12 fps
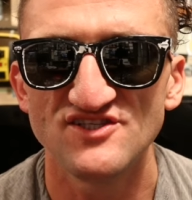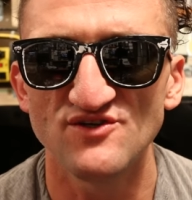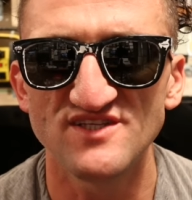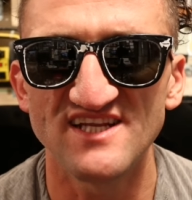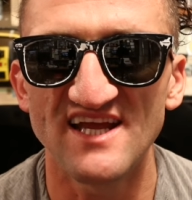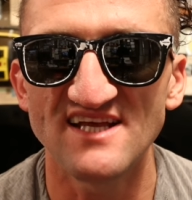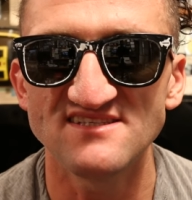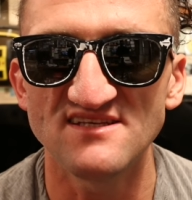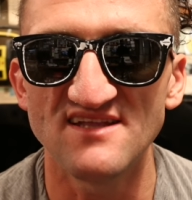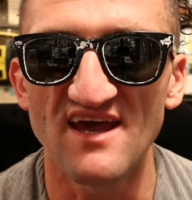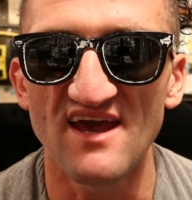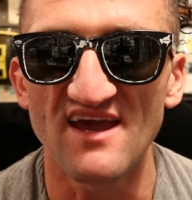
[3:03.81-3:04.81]
So today is the
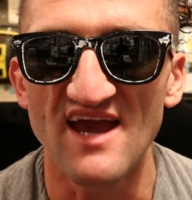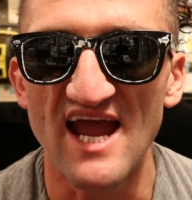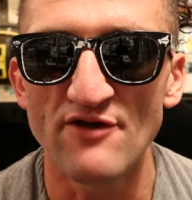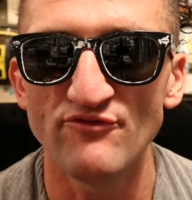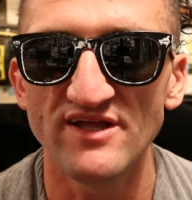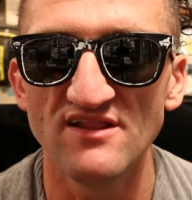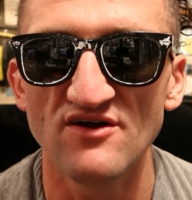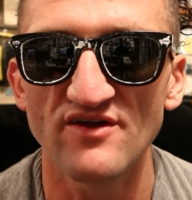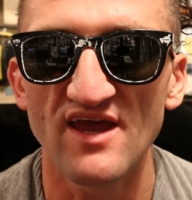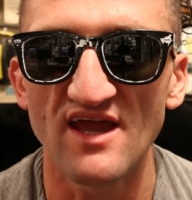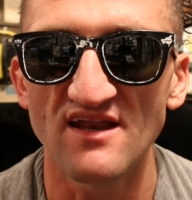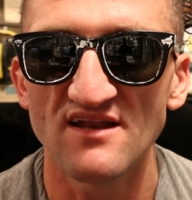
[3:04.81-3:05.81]
day I
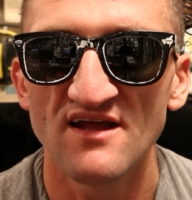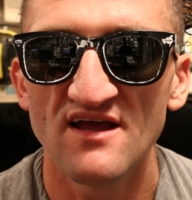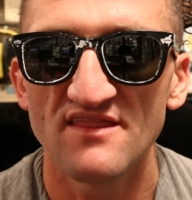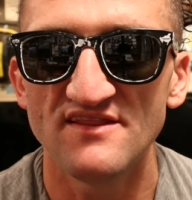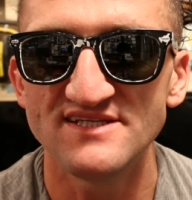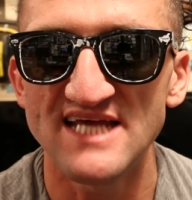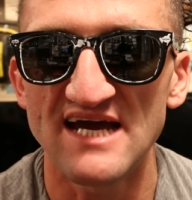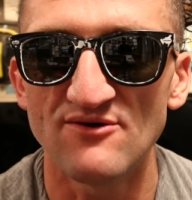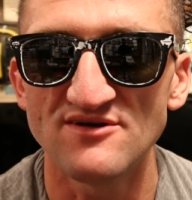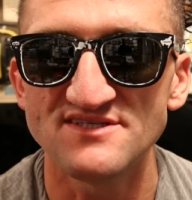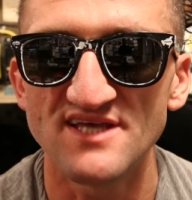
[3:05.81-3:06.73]
relocate the tower